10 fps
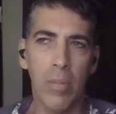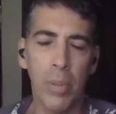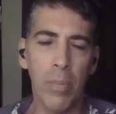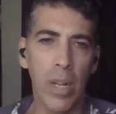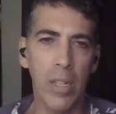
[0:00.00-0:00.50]

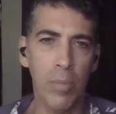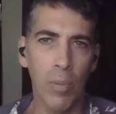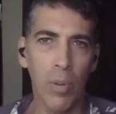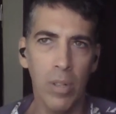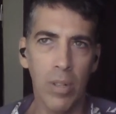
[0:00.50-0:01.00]
people ask me
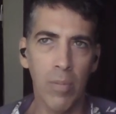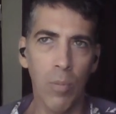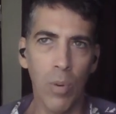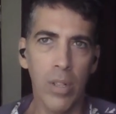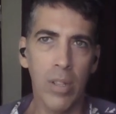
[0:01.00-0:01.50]

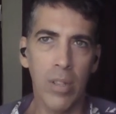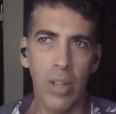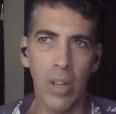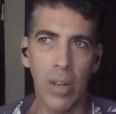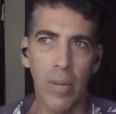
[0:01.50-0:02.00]
what
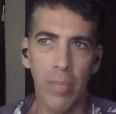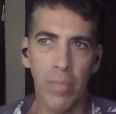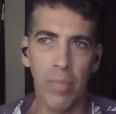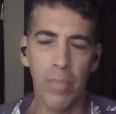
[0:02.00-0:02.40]
I